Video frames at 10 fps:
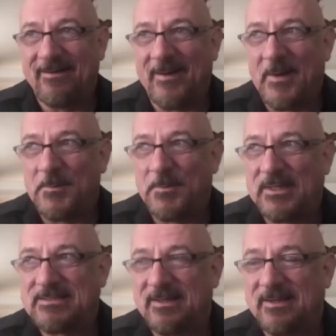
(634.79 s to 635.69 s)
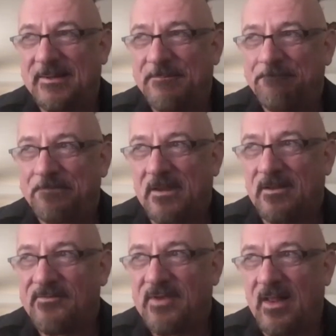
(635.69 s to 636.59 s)
but
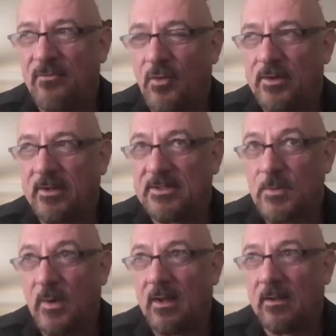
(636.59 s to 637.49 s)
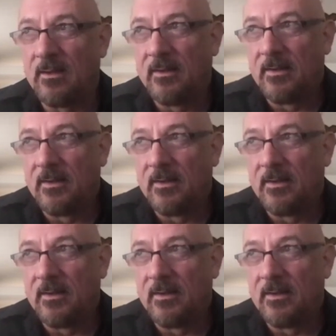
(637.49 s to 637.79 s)
love California as well.